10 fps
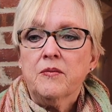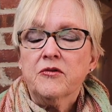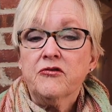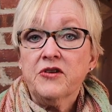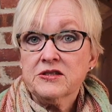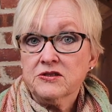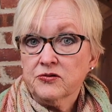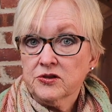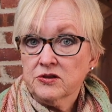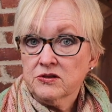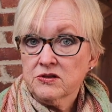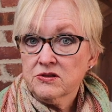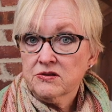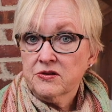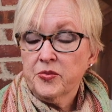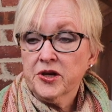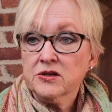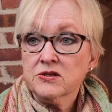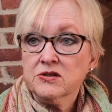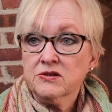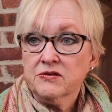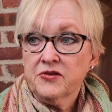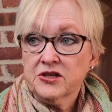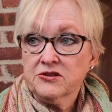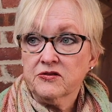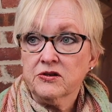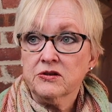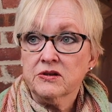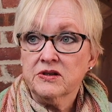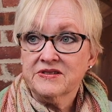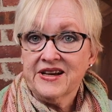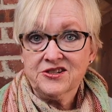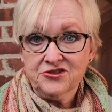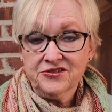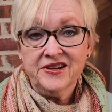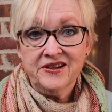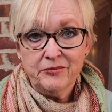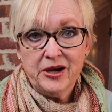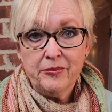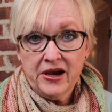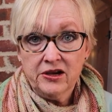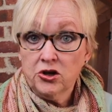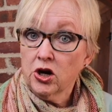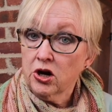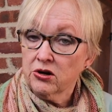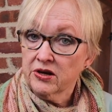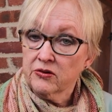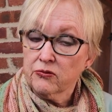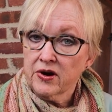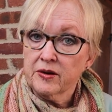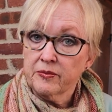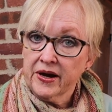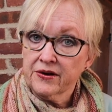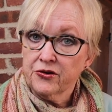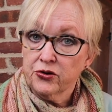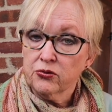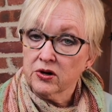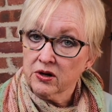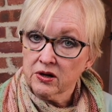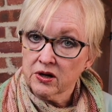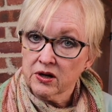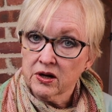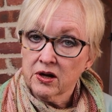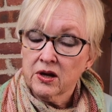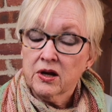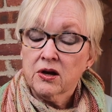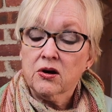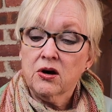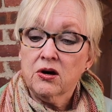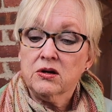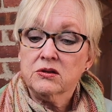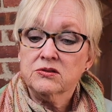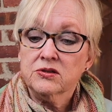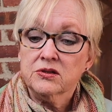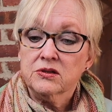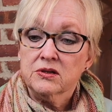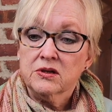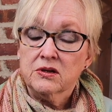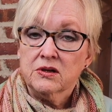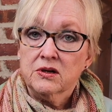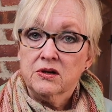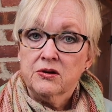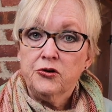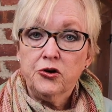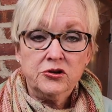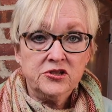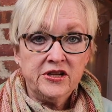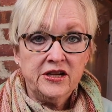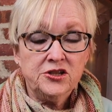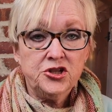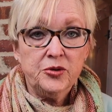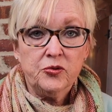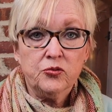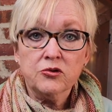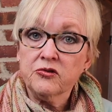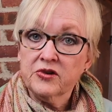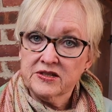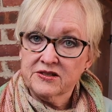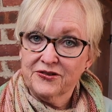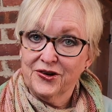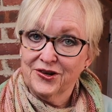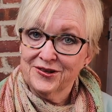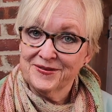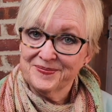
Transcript: festivals. The biggest festival is actually in my backyard in Rhinebeck, New York, called New York State Sheep and Wool Festival.